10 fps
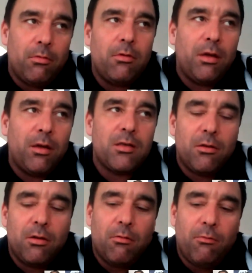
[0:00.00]
he
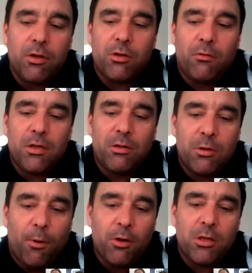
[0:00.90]
was always
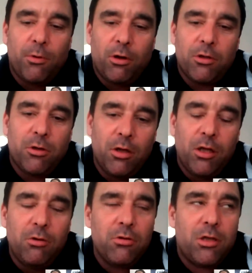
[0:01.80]
responsible also in the
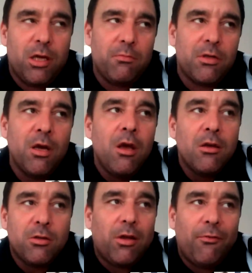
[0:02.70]
youth teams.
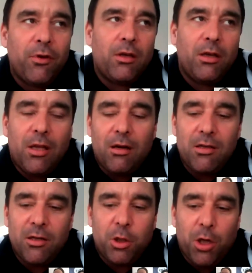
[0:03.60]
So definitely there
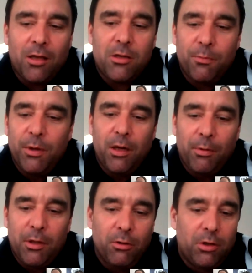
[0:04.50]
is a chance to build up
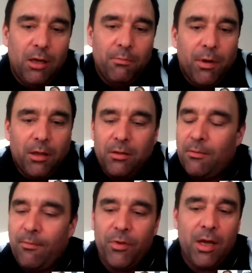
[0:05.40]
a new team. But
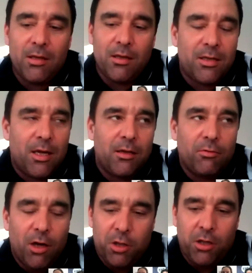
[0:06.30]
as I said, in
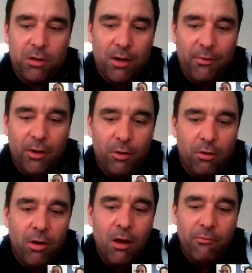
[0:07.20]
Russia, you never
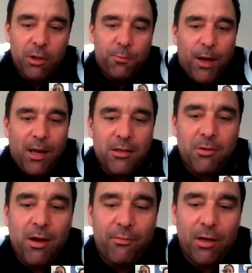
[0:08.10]
know which players
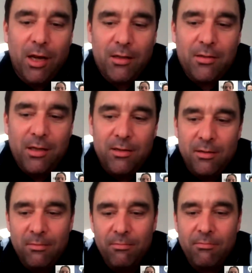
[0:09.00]
you have in the next season.